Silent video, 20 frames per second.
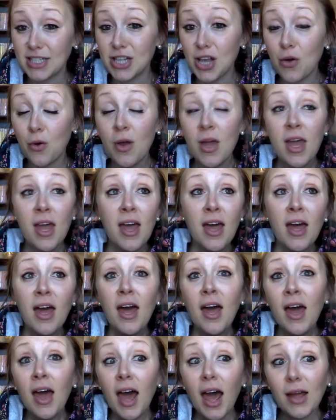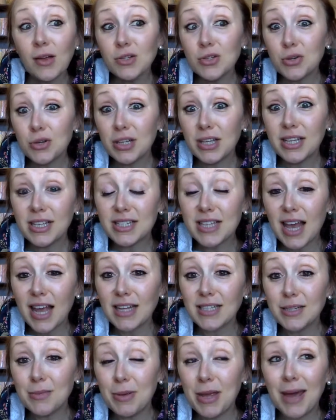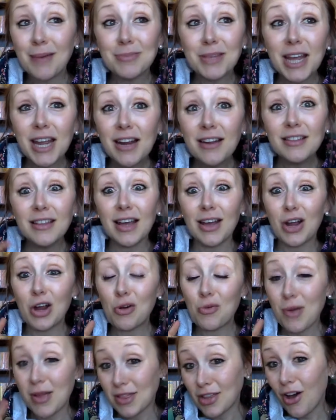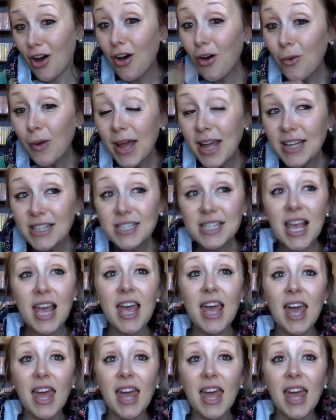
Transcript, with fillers: So I was really excited to be up there and let her run the hallways.